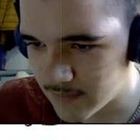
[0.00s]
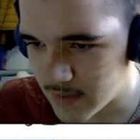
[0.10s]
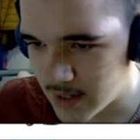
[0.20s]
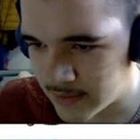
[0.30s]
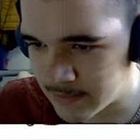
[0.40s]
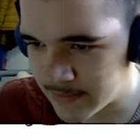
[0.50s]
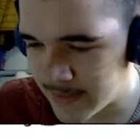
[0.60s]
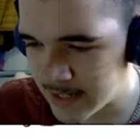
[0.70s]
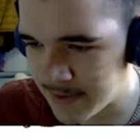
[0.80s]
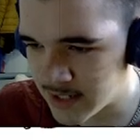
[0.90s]

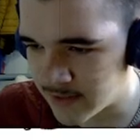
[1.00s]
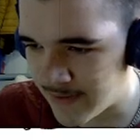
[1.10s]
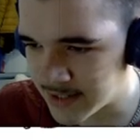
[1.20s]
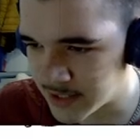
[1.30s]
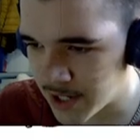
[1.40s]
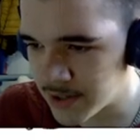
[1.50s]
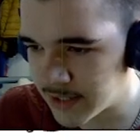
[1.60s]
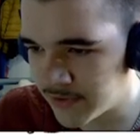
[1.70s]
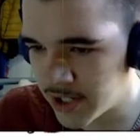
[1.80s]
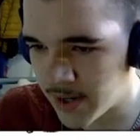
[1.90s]
That's about as advanced as it goes. If
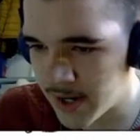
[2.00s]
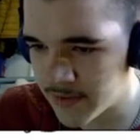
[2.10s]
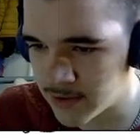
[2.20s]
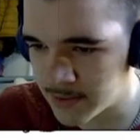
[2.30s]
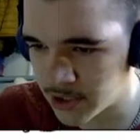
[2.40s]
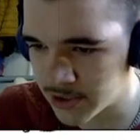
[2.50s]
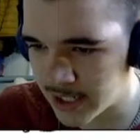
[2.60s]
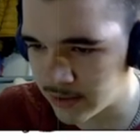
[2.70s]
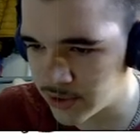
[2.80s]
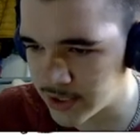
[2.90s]
you know other object-oriented
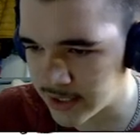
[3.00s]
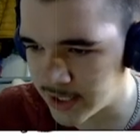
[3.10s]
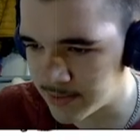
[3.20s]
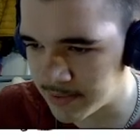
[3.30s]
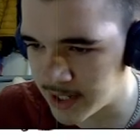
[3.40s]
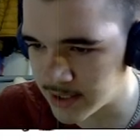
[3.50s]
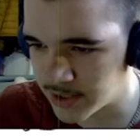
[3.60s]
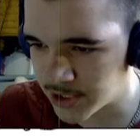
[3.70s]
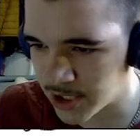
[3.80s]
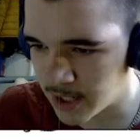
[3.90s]
languages like C++, C#, you
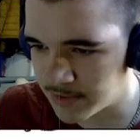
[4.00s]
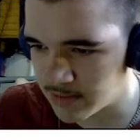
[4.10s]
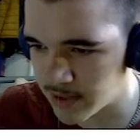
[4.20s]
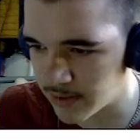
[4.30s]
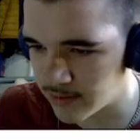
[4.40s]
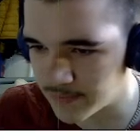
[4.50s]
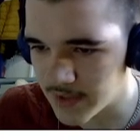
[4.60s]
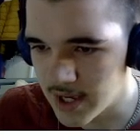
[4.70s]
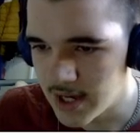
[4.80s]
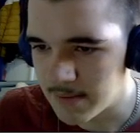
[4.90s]
can model through.
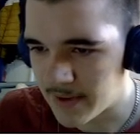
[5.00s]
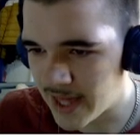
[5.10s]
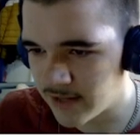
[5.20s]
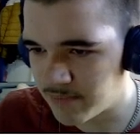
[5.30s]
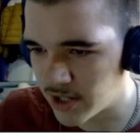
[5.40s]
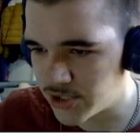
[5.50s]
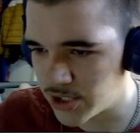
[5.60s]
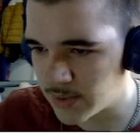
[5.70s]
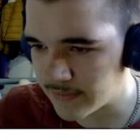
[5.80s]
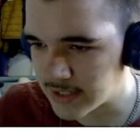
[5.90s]
By the end of part 2,
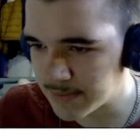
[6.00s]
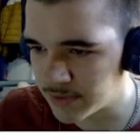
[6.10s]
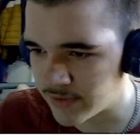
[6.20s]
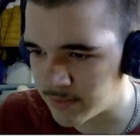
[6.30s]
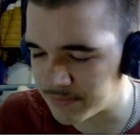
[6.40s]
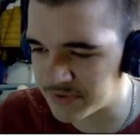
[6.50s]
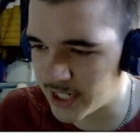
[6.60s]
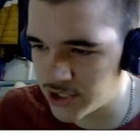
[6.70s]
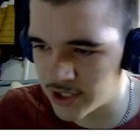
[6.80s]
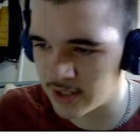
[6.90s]
we'll have a simple readable
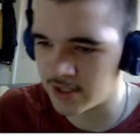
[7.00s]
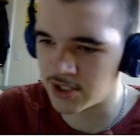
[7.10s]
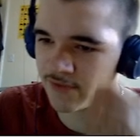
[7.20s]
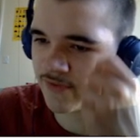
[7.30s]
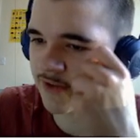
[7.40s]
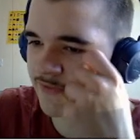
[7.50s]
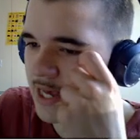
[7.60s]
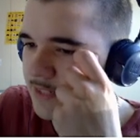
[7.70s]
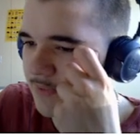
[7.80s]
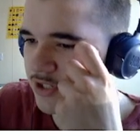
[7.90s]
implementation. It's not very
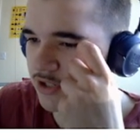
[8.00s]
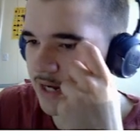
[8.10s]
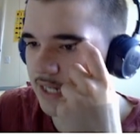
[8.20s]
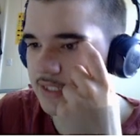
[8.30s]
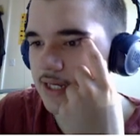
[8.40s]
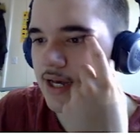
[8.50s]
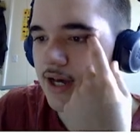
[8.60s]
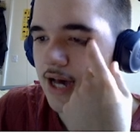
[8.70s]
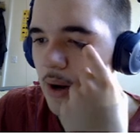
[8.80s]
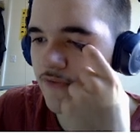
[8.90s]
fast, but it's correct.
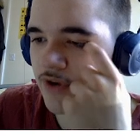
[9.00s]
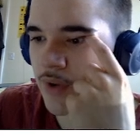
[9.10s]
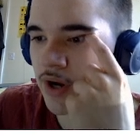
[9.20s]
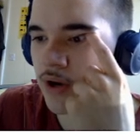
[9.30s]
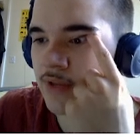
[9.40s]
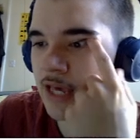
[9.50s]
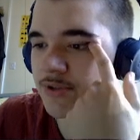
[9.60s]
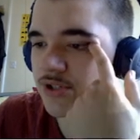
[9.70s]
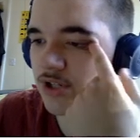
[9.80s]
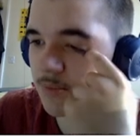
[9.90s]
However, we are only able
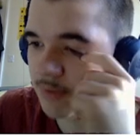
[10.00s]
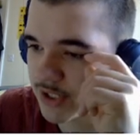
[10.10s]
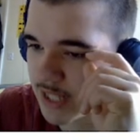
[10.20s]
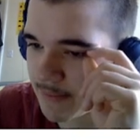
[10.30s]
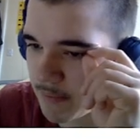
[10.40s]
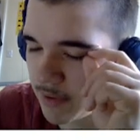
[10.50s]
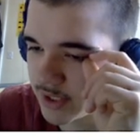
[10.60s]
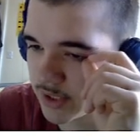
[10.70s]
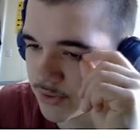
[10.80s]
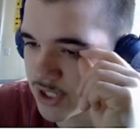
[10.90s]
to accomplish that by building that
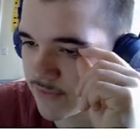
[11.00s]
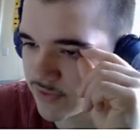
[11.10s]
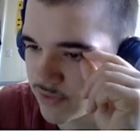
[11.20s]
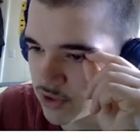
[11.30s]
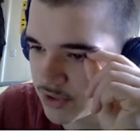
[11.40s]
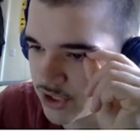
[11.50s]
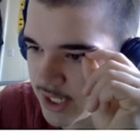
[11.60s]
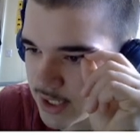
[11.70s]
on the Java's virtual machines on